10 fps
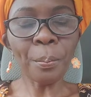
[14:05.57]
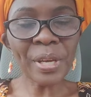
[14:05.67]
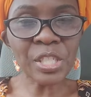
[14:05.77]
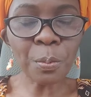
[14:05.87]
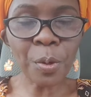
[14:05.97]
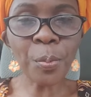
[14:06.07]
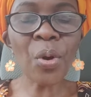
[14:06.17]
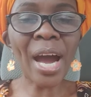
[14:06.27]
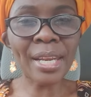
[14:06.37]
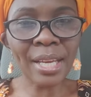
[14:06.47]
Petty
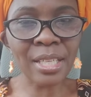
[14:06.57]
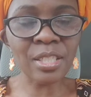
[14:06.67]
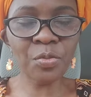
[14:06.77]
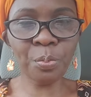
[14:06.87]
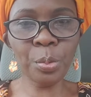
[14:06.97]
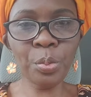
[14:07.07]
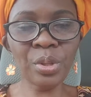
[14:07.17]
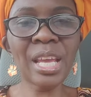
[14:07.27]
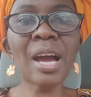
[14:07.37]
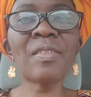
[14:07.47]
people are negative
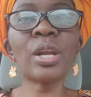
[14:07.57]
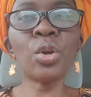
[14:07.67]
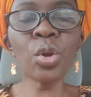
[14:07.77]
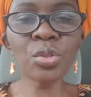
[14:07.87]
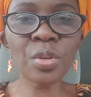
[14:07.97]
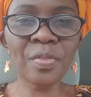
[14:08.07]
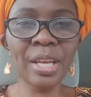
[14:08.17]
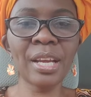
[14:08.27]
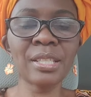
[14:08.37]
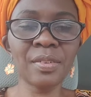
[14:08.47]
people. They have a lot of
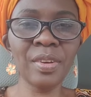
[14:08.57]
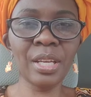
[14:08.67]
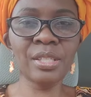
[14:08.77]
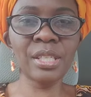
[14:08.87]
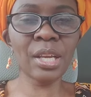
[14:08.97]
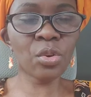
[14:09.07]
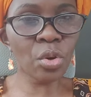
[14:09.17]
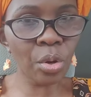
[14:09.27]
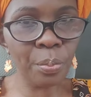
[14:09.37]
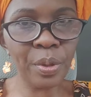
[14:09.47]
negative energy.
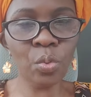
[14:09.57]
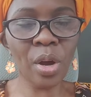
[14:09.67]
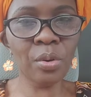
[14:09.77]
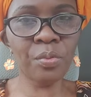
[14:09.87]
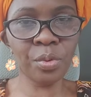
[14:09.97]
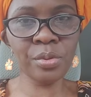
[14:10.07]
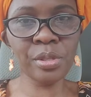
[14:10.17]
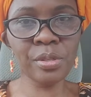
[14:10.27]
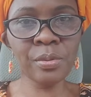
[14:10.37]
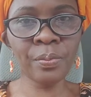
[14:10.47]
Don't be one of
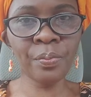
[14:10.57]
those.